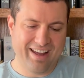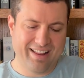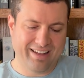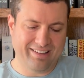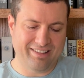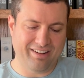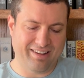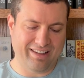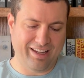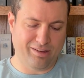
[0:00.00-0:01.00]
That's a series
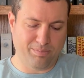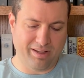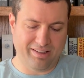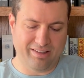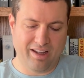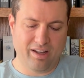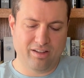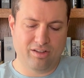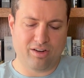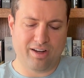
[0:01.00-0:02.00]
that takes place
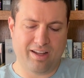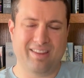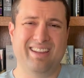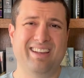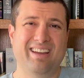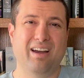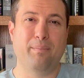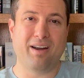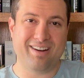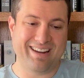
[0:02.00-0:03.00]
during the
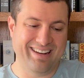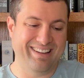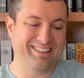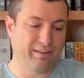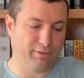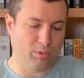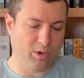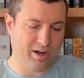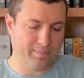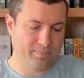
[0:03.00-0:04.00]
American Civil
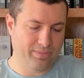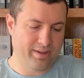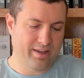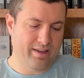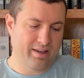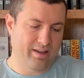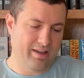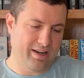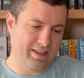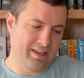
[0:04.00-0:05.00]
War.
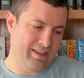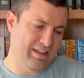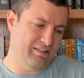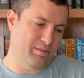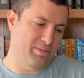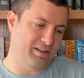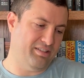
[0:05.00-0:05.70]
And I think these are books